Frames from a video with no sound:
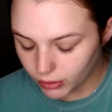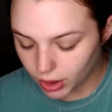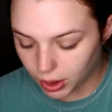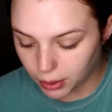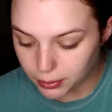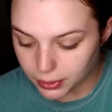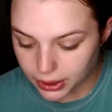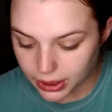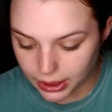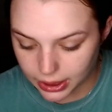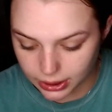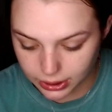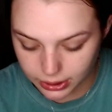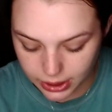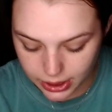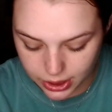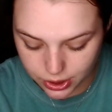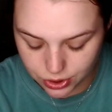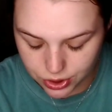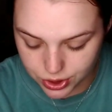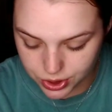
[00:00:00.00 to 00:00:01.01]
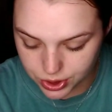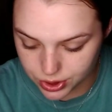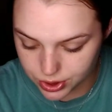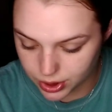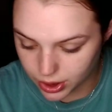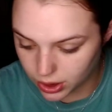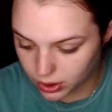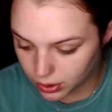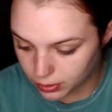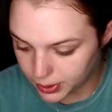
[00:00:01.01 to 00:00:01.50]
I'm going to kind of let it just
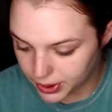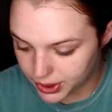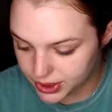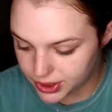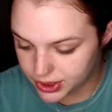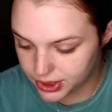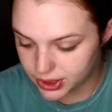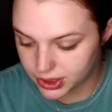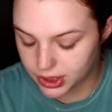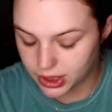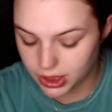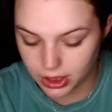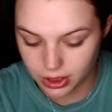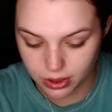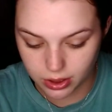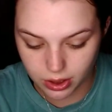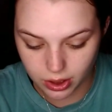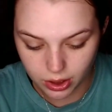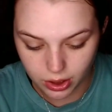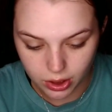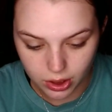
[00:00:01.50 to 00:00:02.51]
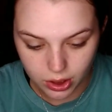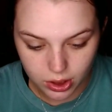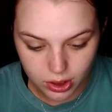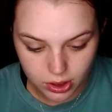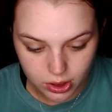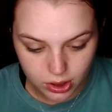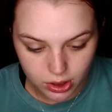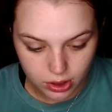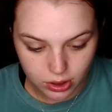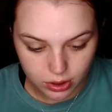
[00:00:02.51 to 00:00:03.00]
sit on my skin
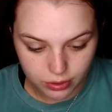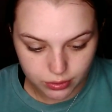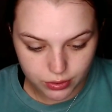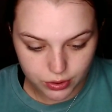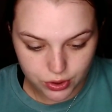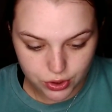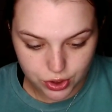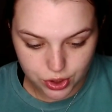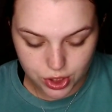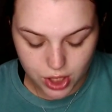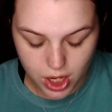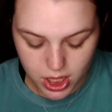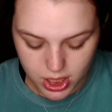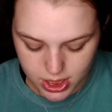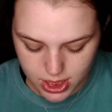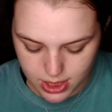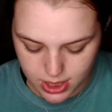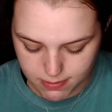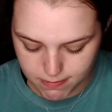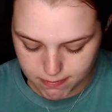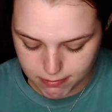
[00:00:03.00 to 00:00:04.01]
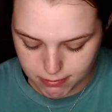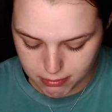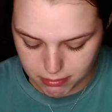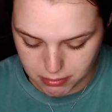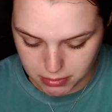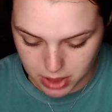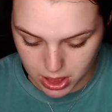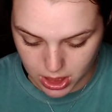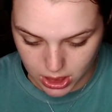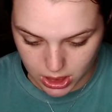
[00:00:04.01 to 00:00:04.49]
for just a
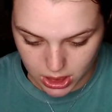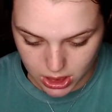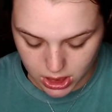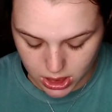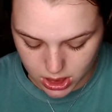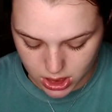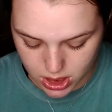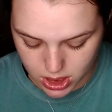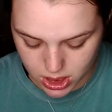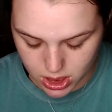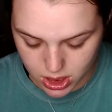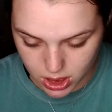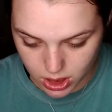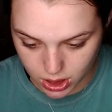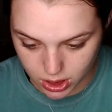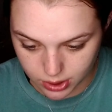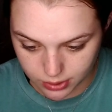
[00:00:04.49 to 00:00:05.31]
minute